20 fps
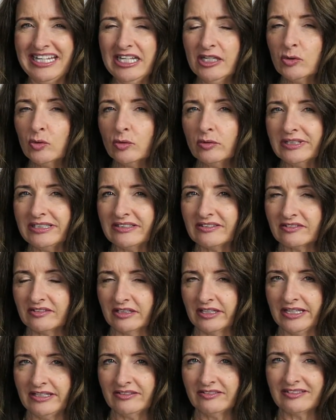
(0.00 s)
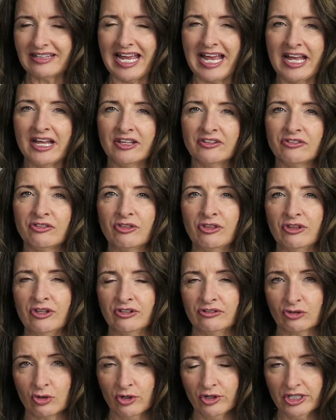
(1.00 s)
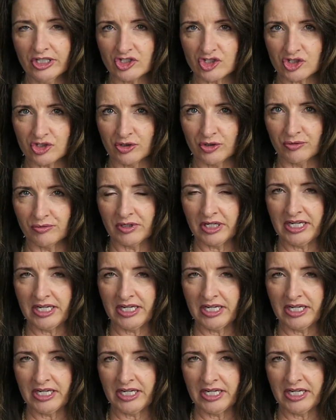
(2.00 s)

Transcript: equally as nice as the Target shirt,